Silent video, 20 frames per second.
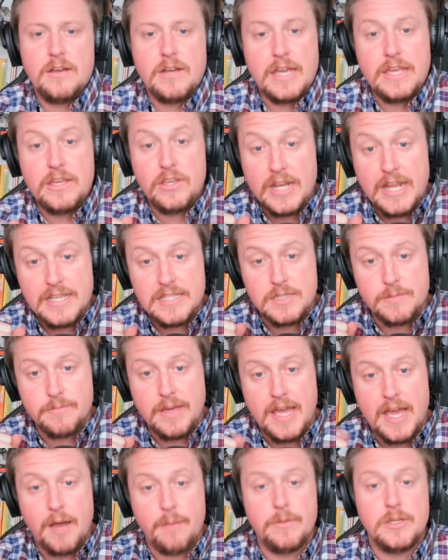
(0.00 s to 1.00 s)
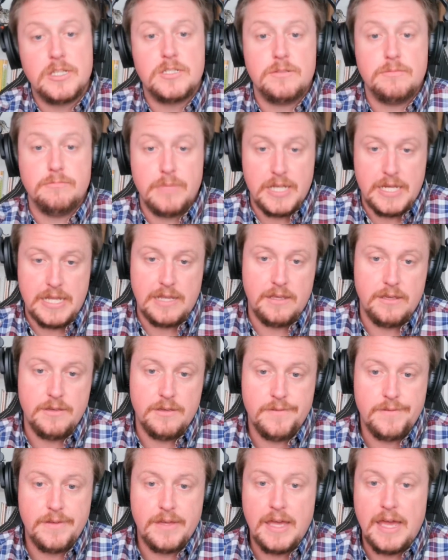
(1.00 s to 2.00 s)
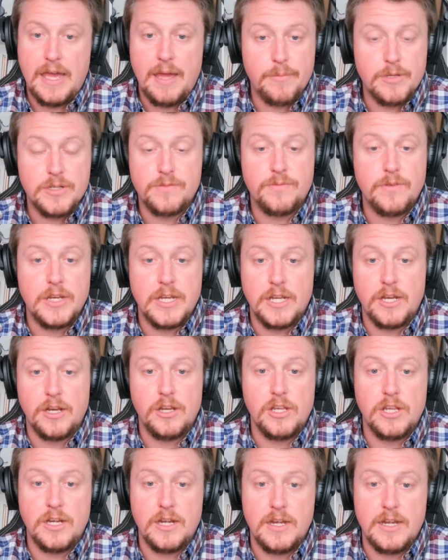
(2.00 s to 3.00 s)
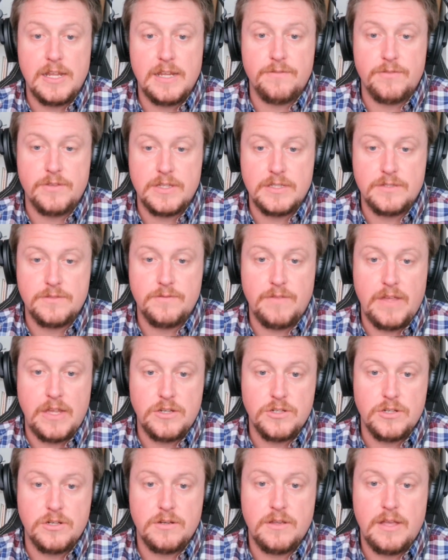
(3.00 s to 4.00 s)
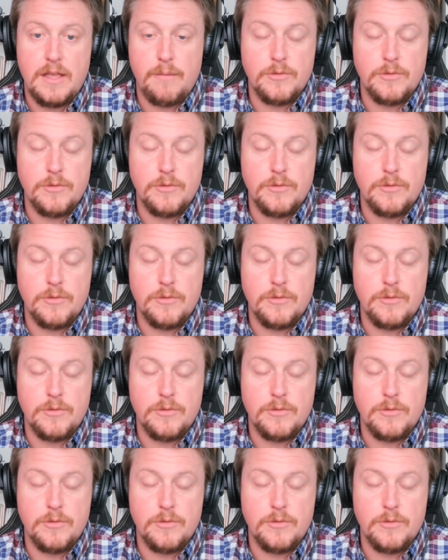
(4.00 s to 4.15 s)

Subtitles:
Okay. You can ask them how much funding are you going to need for this venture?